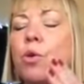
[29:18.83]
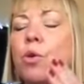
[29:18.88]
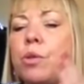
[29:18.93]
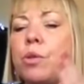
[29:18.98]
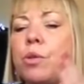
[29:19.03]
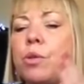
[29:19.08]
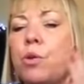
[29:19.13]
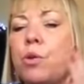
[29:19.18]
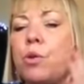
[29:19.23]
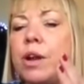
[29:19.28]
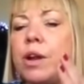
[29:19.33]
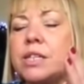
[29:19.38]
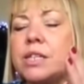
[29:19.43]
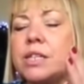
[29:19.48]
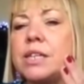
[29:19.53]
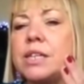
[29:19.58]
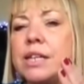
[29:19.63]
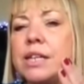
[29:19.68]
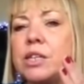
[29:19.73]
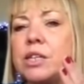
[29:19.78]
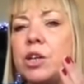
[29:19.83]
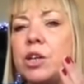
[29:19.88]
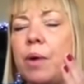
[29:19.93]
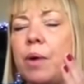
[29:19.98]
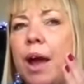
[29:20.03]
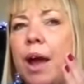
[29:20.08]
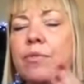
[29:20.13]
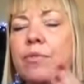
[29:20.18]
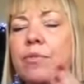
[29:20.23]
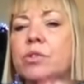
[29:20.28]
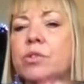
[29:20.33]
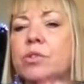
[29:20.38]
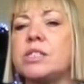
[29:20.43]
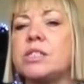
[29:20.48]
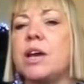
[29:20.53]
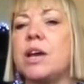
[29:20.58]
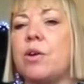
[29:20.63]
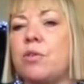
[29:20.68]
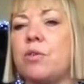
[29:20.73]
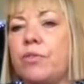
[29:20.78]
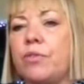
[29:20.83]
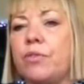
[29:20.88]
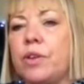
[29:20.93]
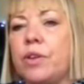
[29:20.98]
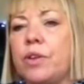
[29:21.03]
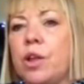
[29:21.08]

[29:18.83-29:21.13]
more understanding you have on self,